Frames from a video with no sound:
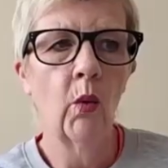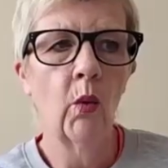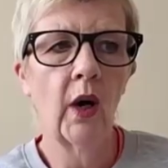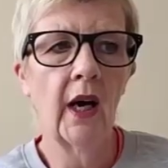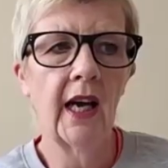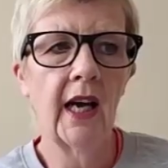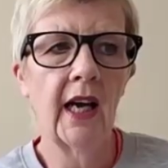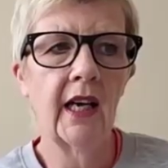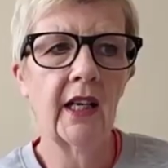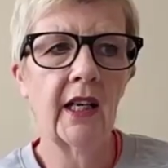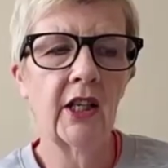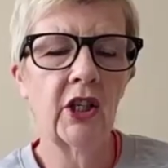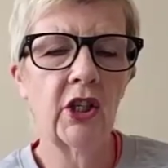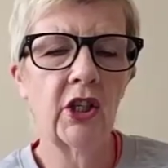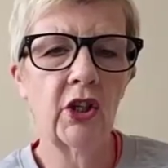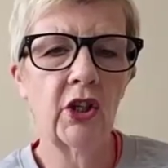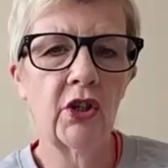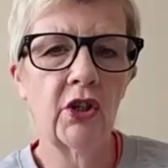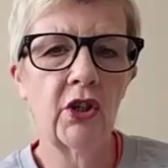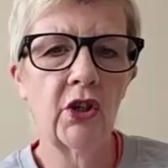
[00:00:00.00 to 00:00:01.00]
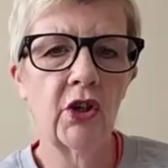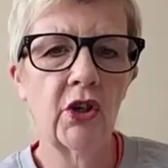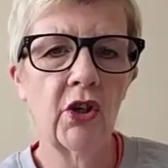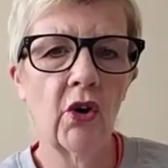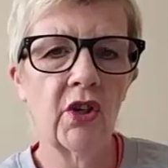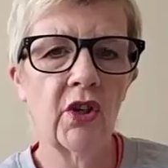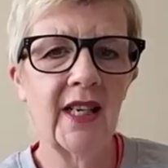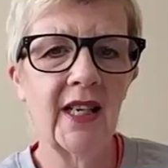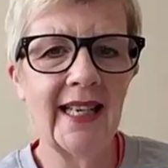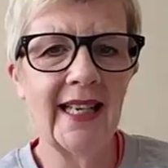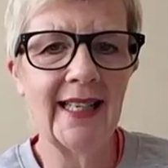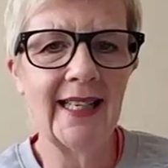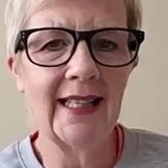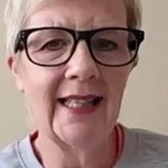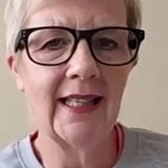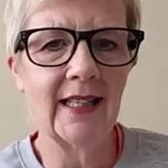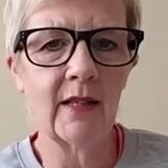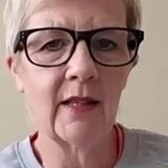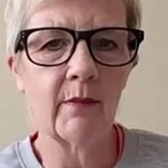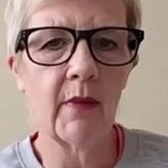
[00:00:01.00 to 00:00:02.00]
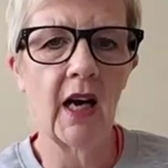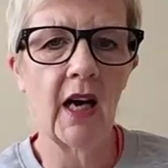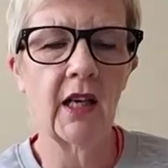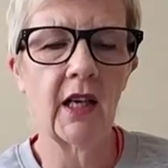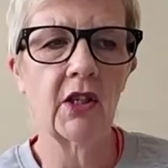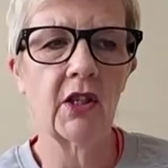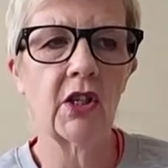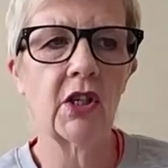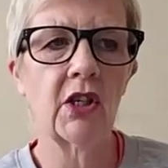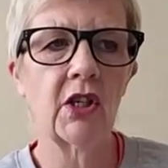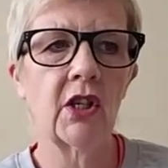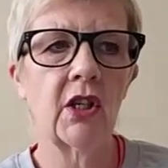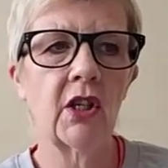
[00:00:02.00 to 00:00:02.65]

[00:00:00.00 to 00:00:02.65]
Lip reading: where you're not needed as much,